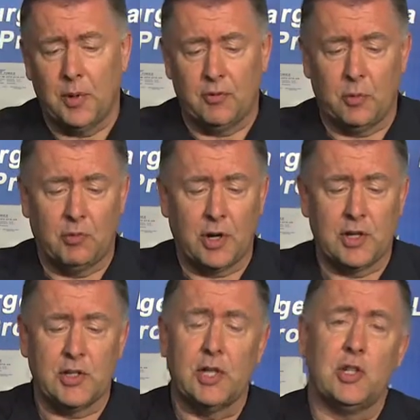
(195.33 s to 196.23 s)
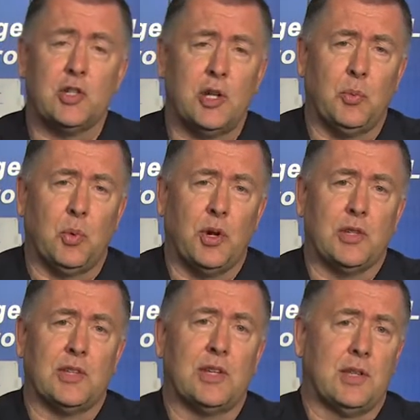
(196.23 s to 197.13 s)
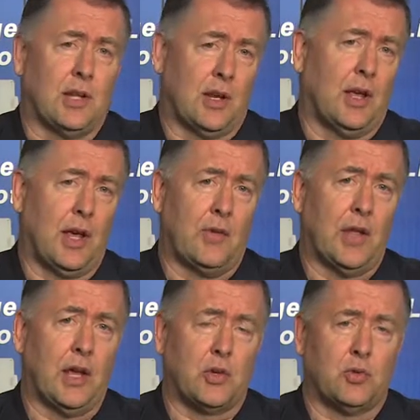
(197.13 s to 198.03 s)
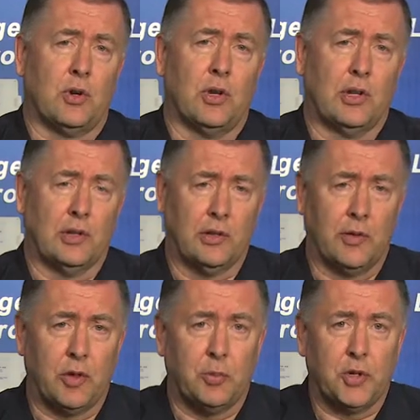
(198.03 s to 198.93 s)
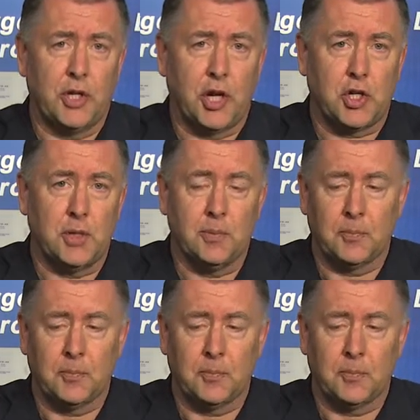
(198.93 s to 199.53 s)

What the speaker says: but from a ruggedization standpoint, it's nice to have that extra level of protection.